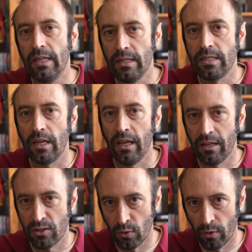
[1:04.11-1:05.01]
is a
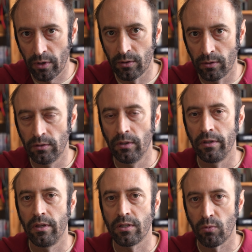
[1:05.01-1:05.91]
historical
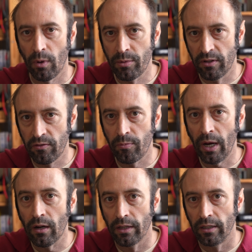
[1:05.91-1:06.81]
disruptive
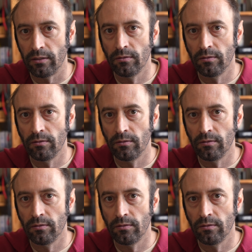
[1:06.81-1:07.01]
parallel.